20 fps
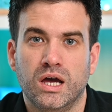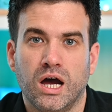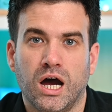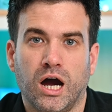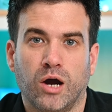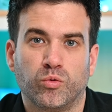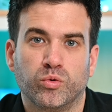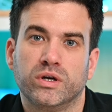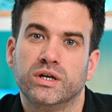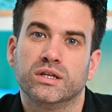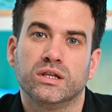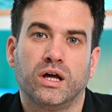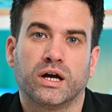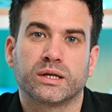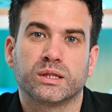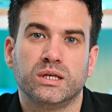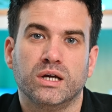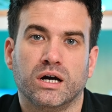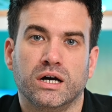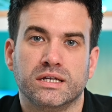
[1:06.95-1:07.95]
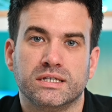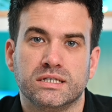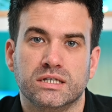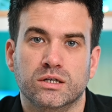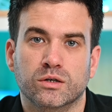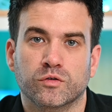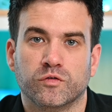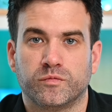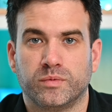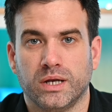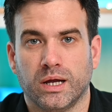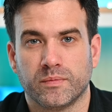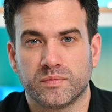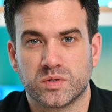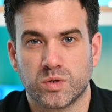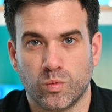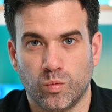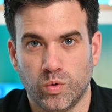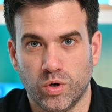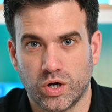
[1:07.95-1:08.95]
I really like the idea of being able
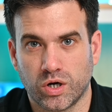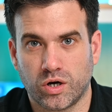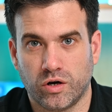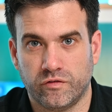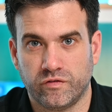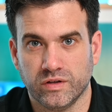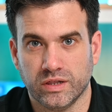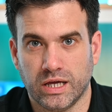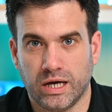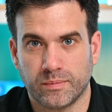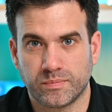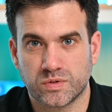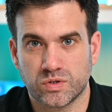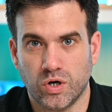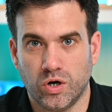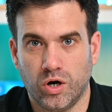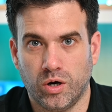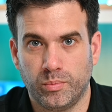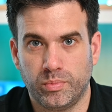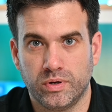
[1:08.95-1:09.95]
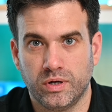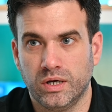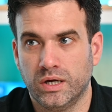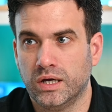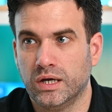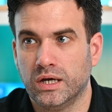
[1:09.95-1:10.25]
to work off a laptop